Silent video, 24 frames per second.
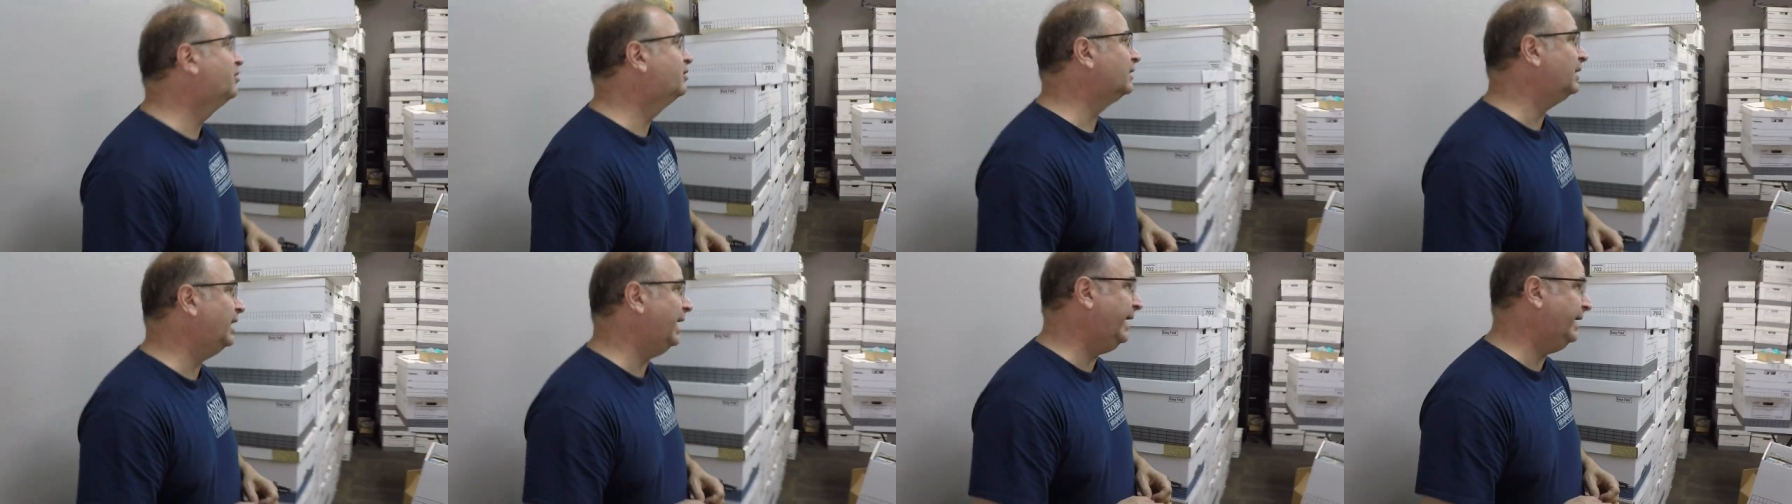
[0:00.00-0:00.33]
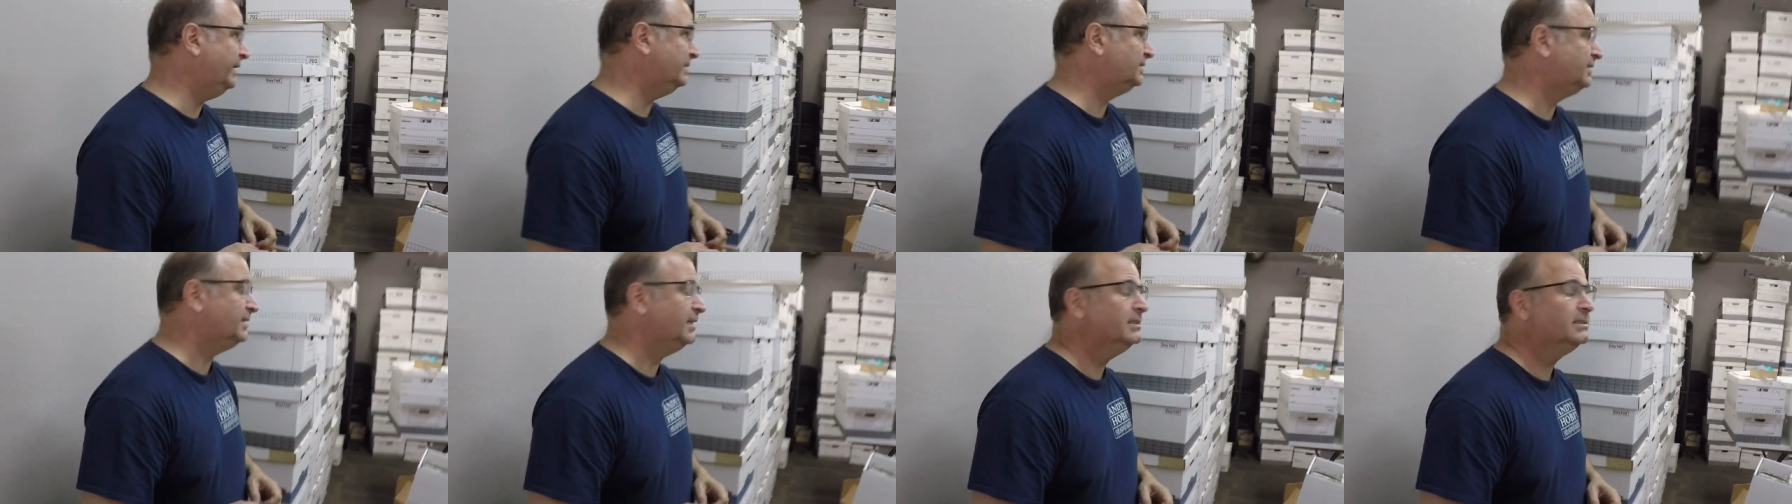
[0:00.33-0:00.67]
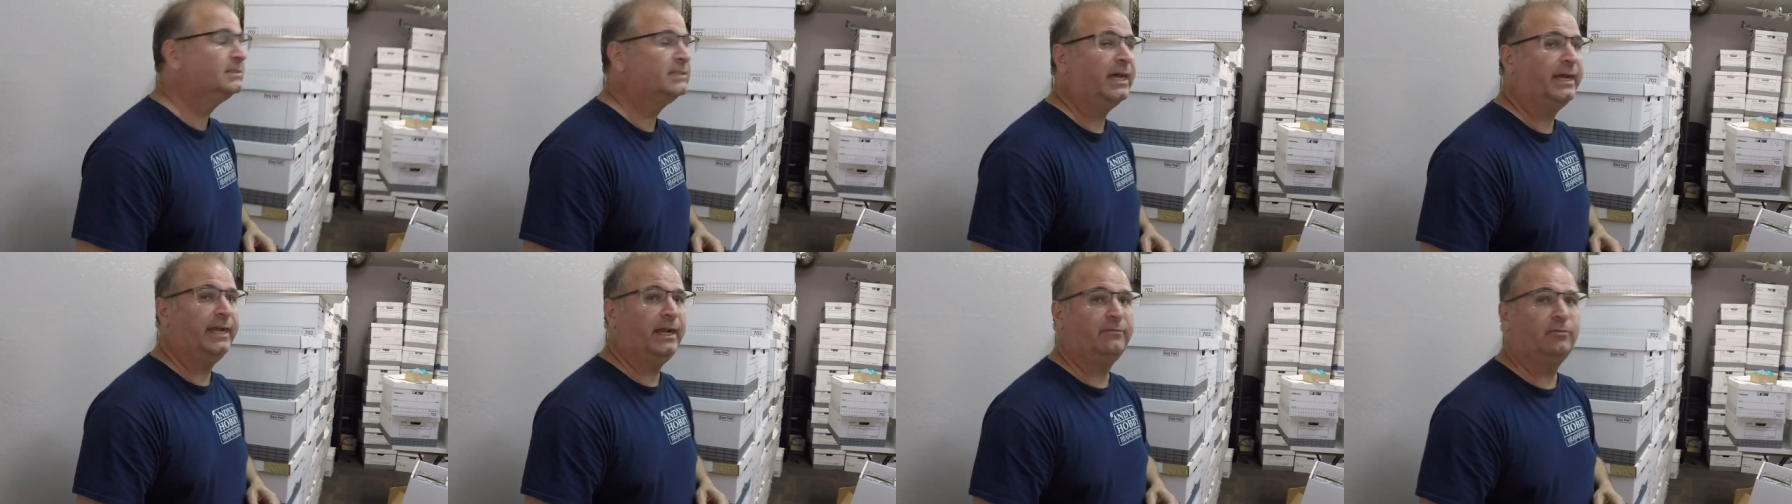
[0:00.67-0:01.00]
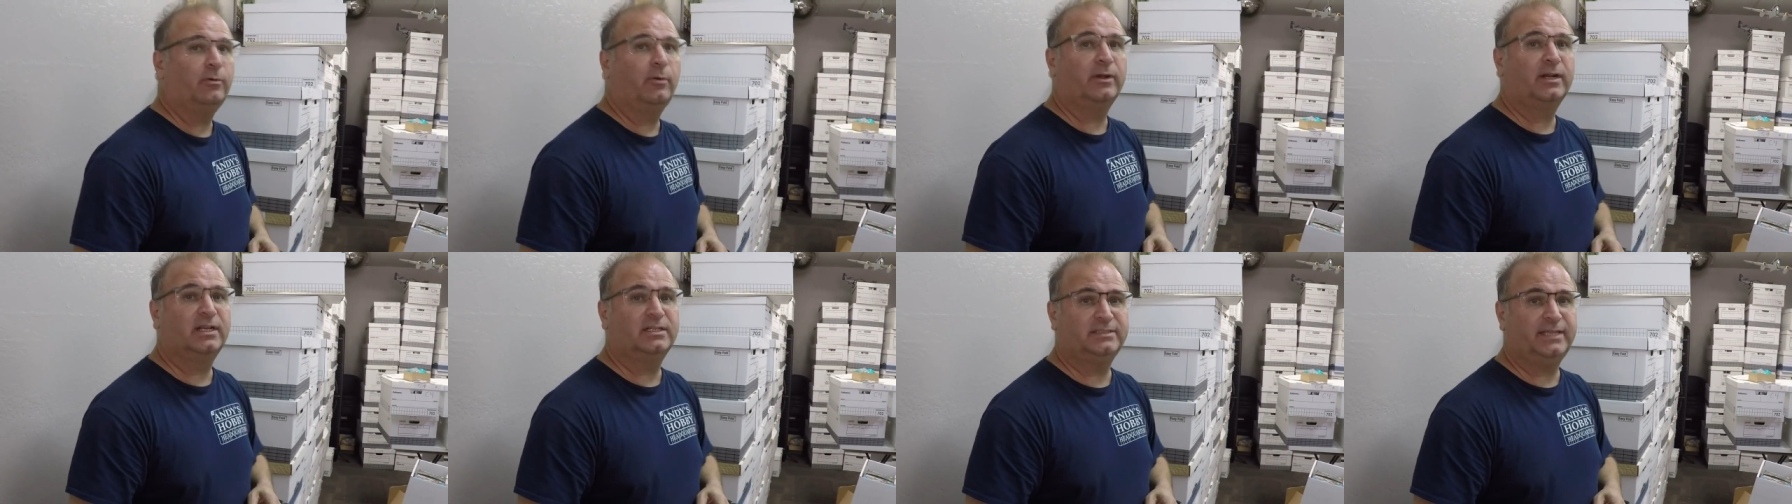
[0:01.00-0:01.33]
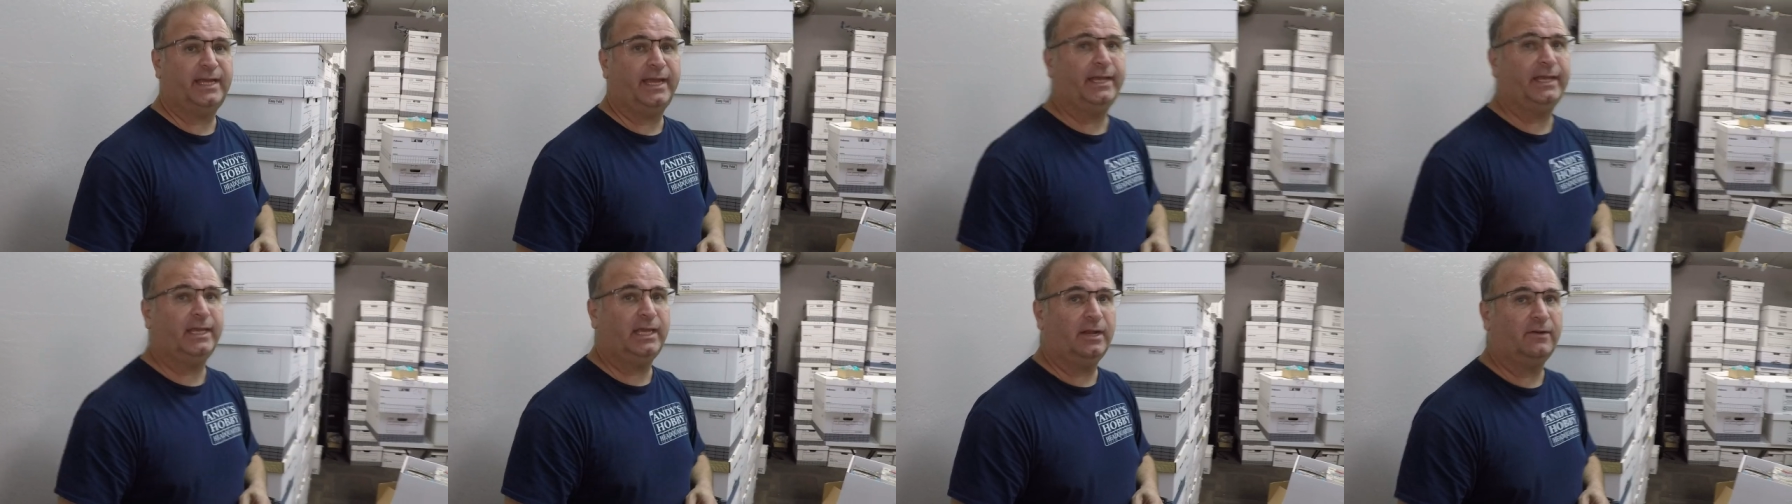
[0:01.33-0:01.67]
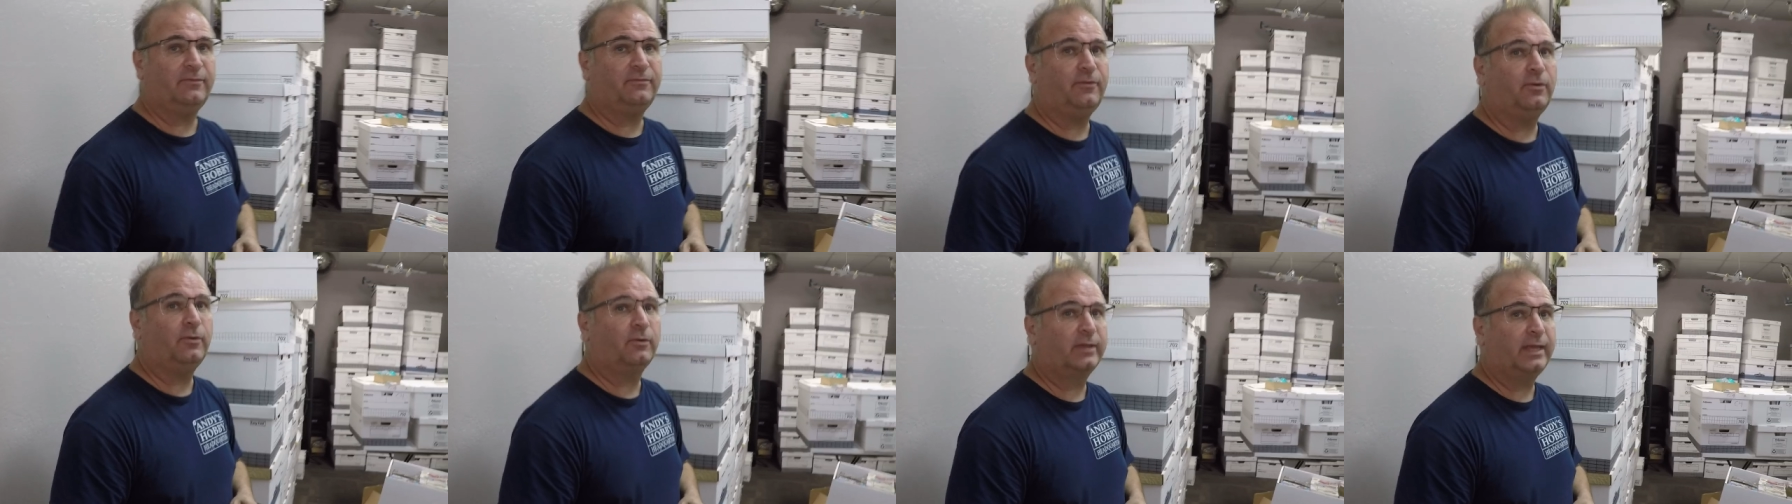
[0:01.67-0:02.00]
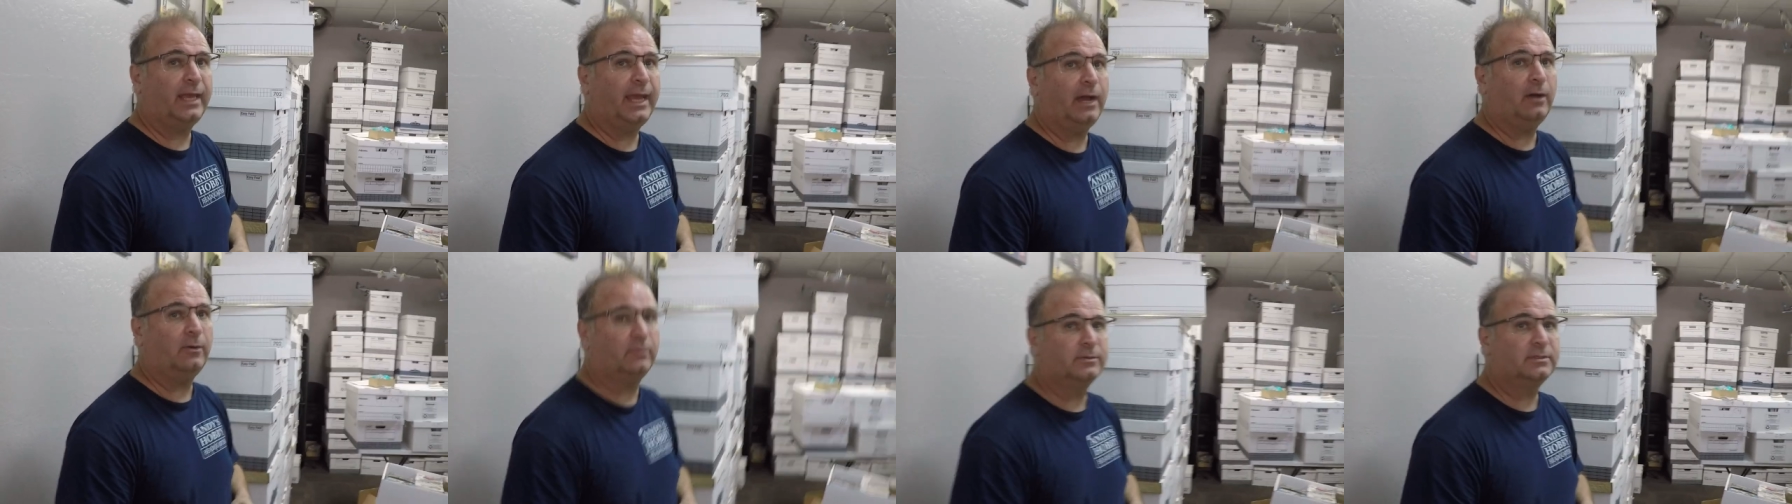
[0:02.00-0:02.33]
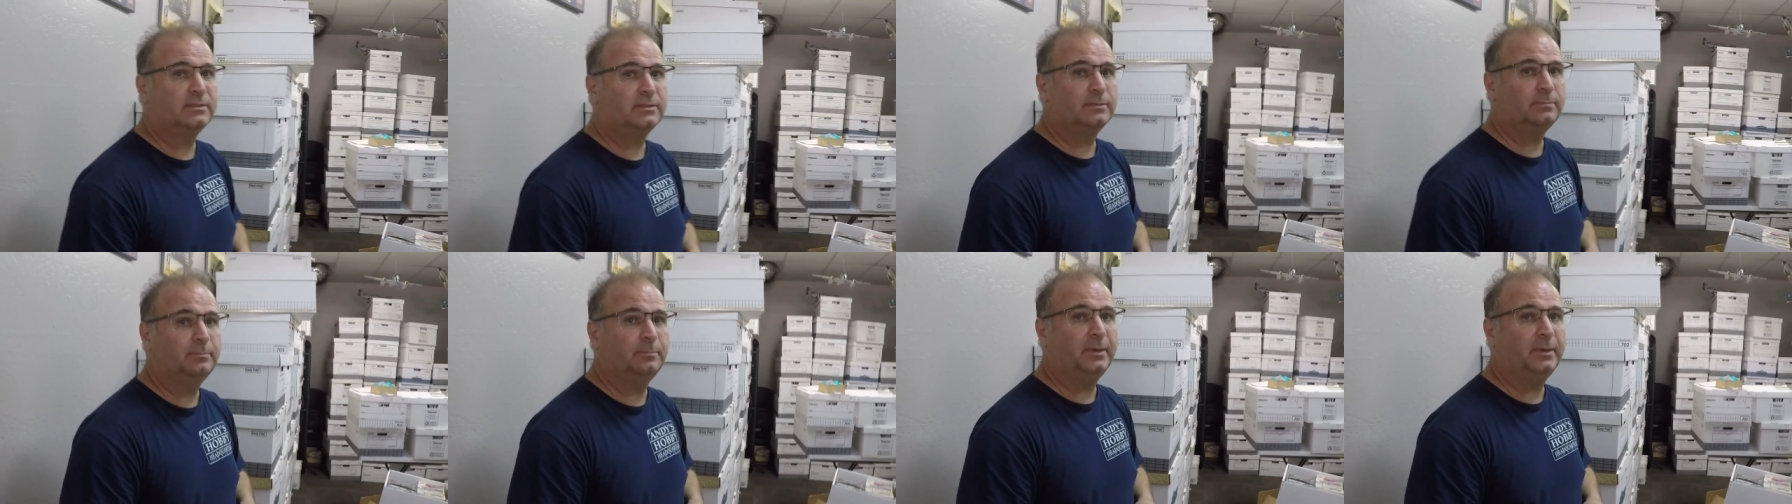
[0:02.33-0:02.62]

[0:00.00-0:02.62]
glanced inside everyone because I had to get a full count,